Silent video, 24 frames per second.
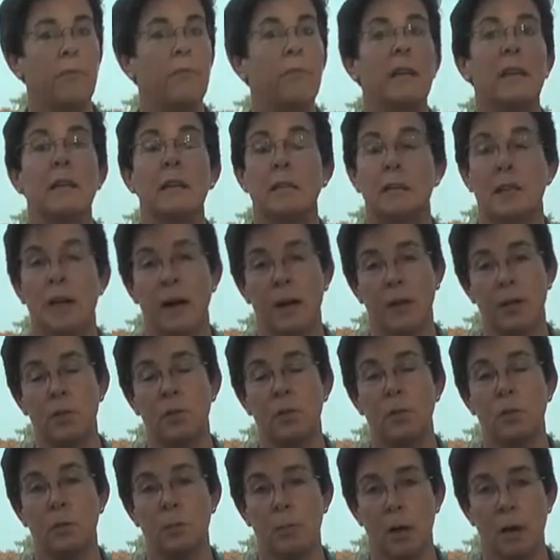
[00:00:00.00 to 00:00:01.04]
the entire
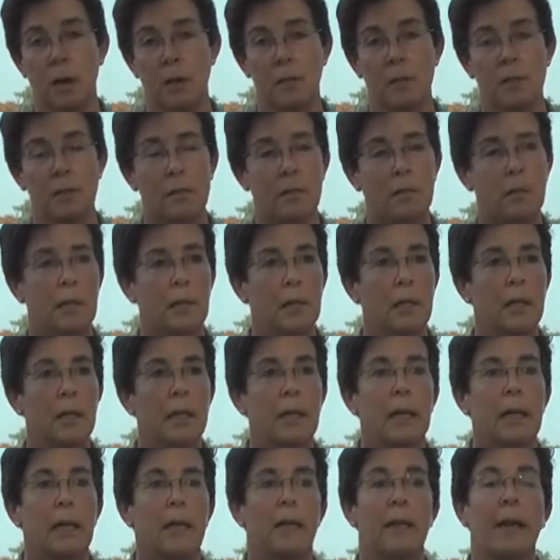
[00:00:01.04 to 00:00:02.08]
toolbox.
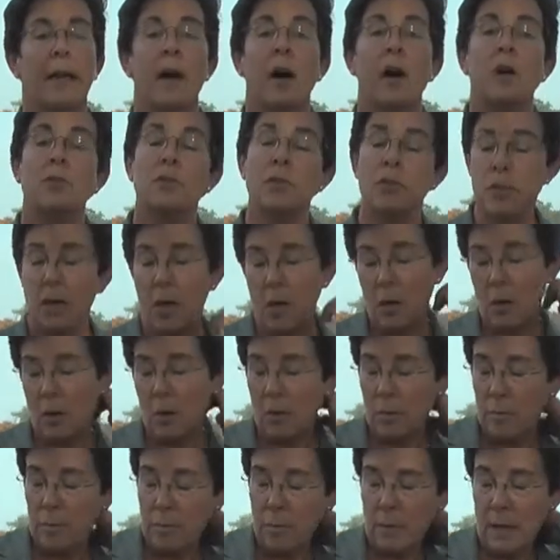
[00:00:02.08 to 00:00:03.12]
They
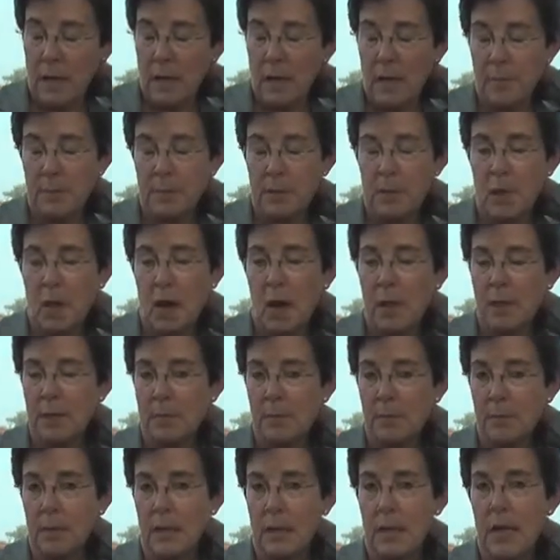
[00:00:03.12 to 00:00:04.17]
also talked
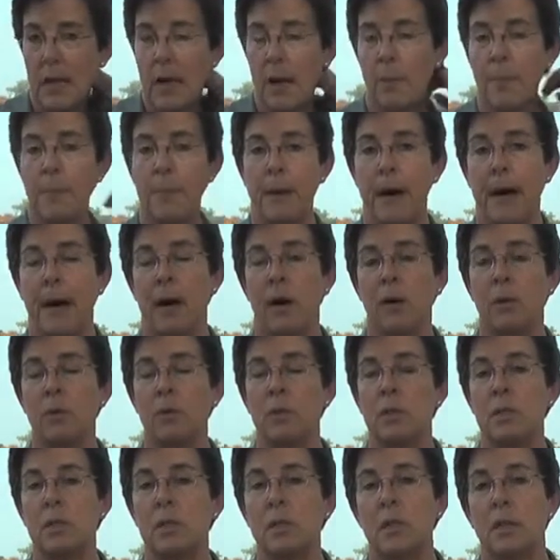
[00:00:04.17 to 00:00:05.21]
to me
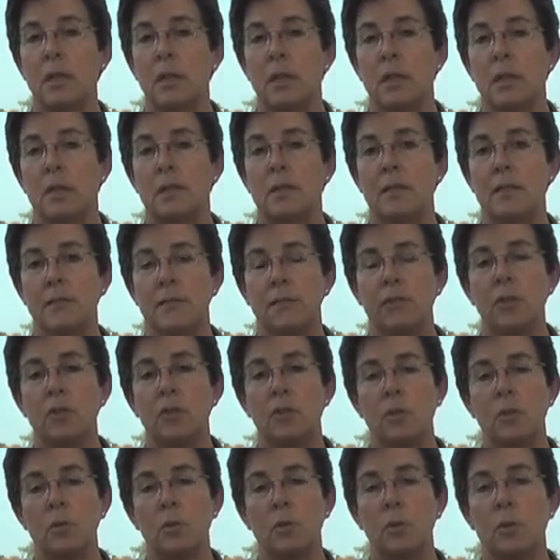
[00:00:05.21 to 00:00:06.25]
about
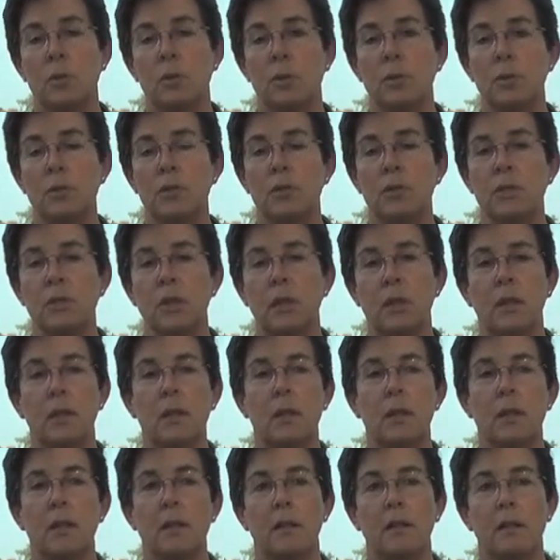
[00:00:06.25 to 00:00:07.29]
different tools
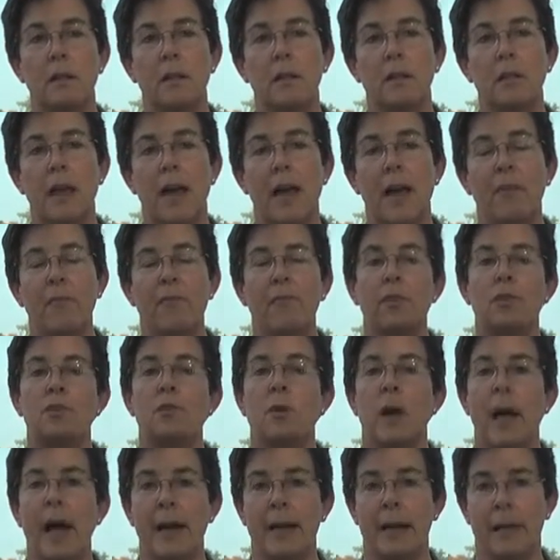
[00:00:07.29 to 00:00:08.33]
that for
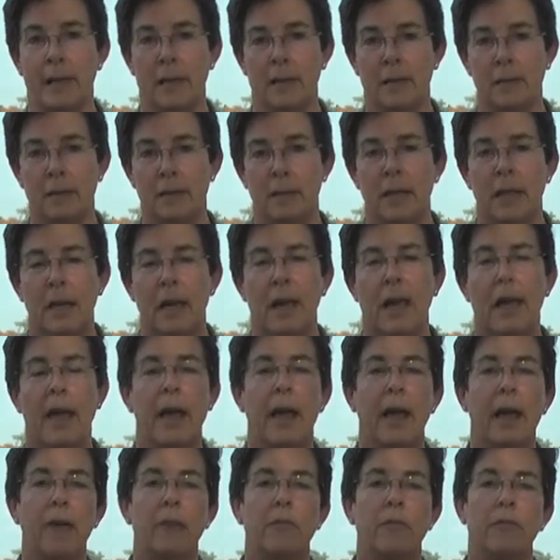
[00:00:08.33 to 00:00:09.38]
tracking,
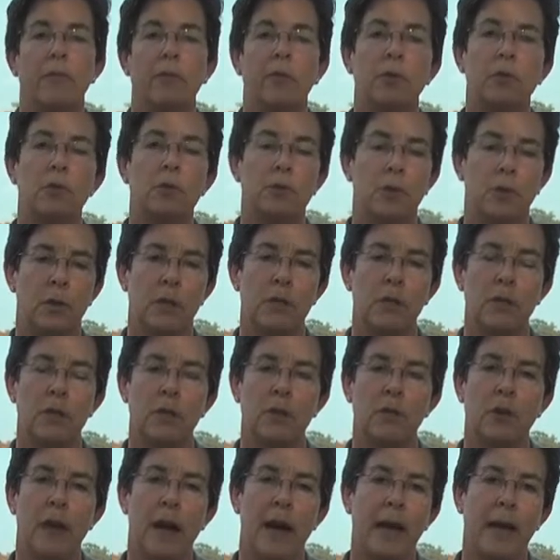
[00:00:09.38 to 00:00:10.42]
and for
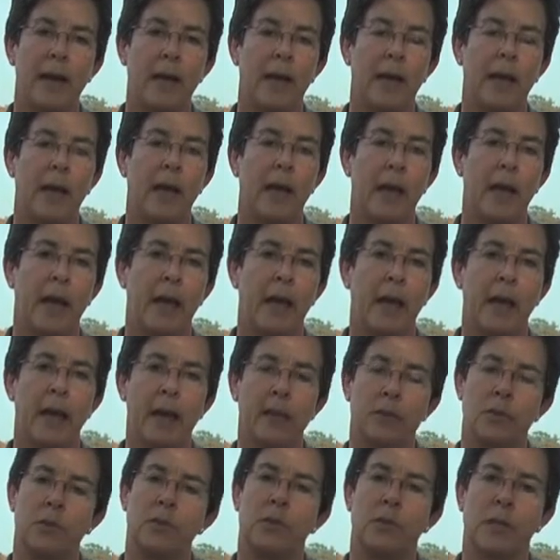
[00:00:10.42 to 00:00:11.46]
nutrition tracking and
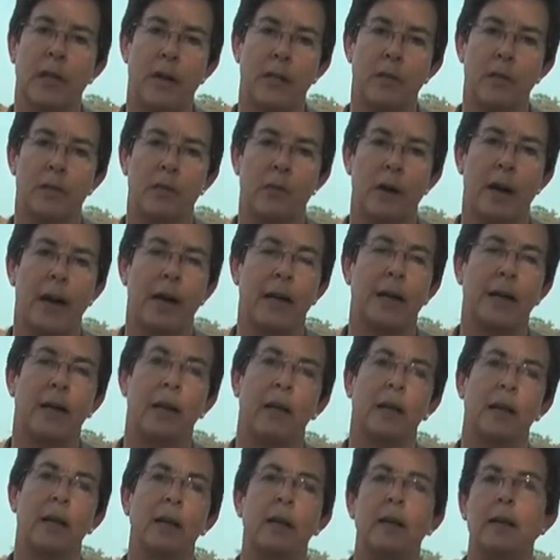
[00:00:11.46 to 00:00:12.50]
exercise
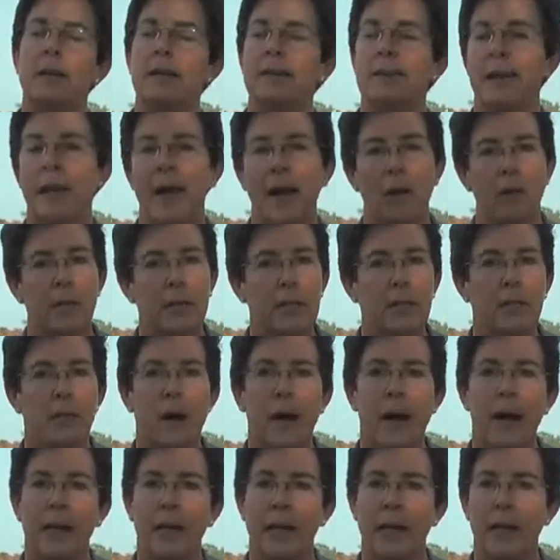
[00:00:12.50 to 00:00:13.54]
tracking, calorie
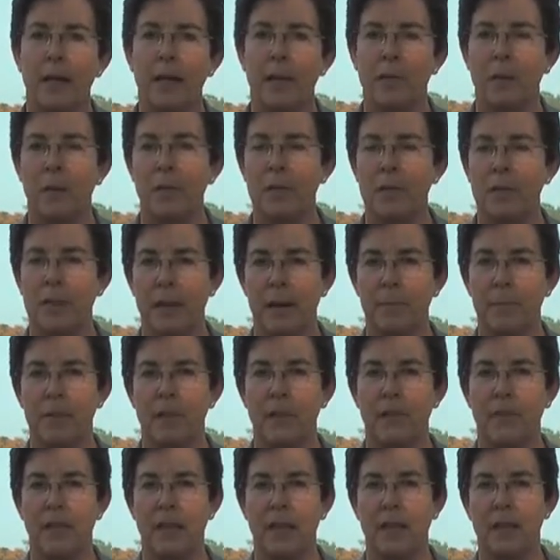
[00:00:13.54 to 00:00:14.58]
tracking, those
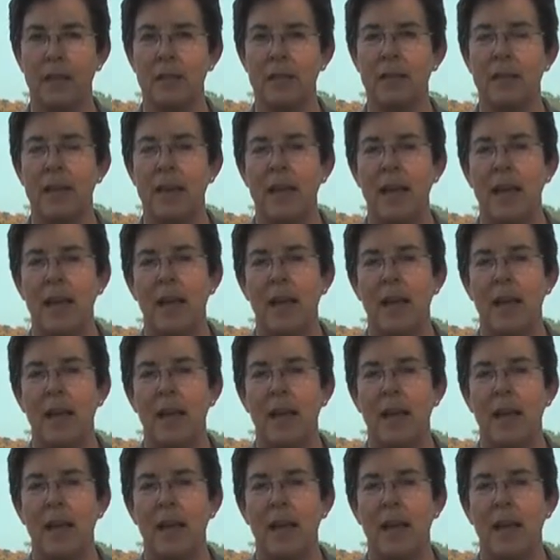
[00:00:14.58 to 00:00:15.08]
types of things.